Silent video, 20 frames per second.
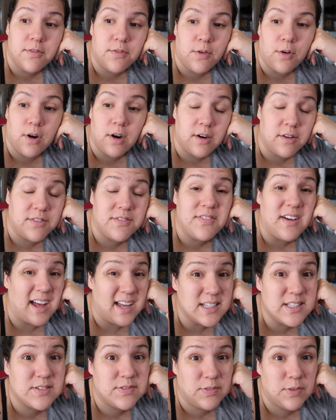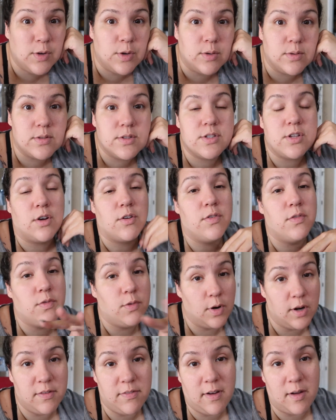for fast food. So
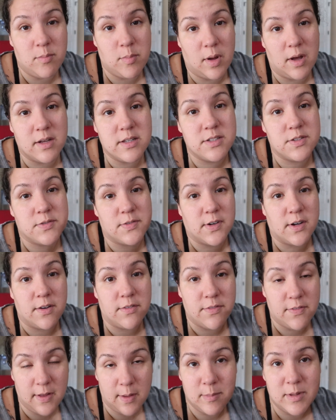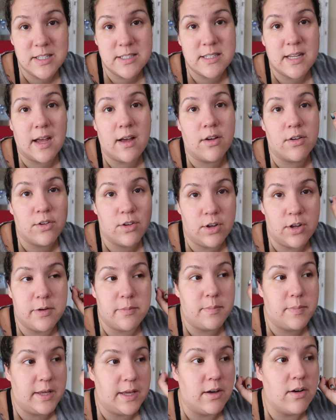45 bucks for a family style
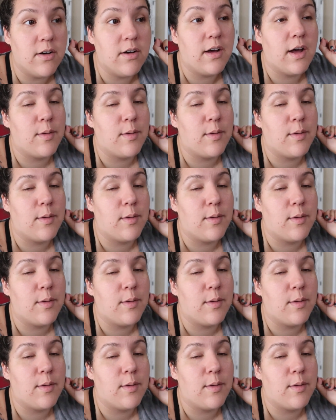good meal.